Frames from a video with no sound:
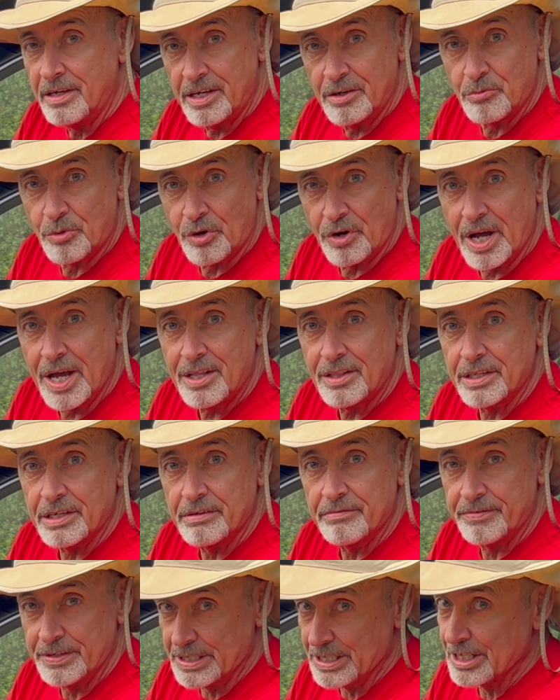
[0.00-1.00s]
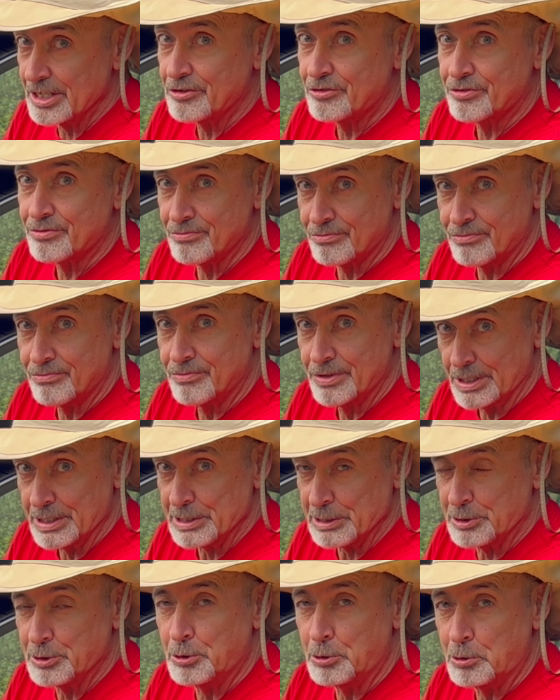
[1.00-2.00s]
And where I live, it gets
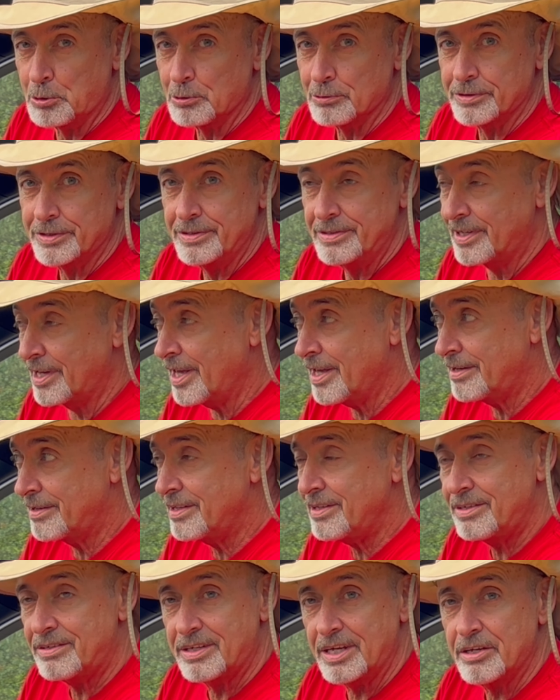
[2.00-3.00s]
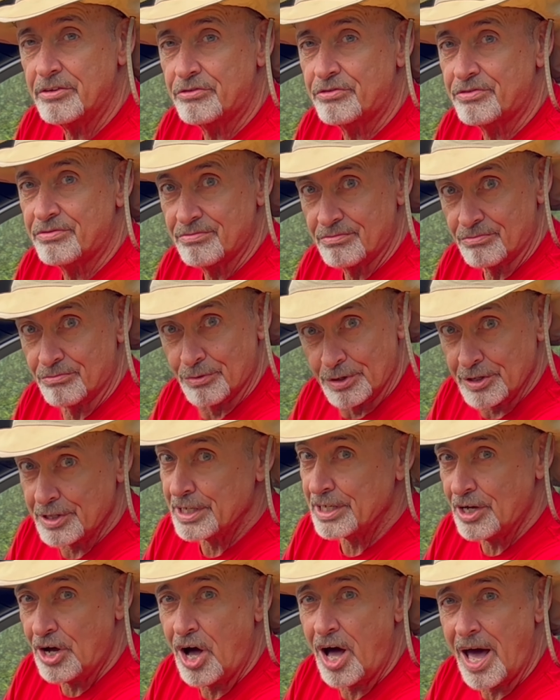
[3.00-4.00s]
really cold and it gets
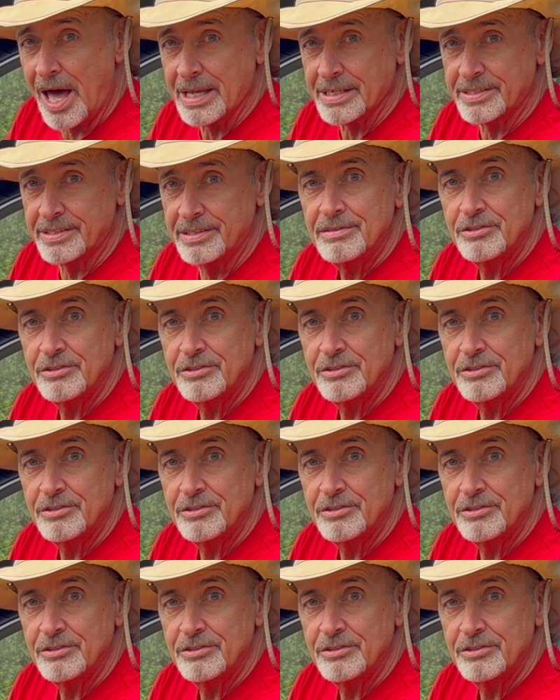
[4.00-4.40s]
really hot.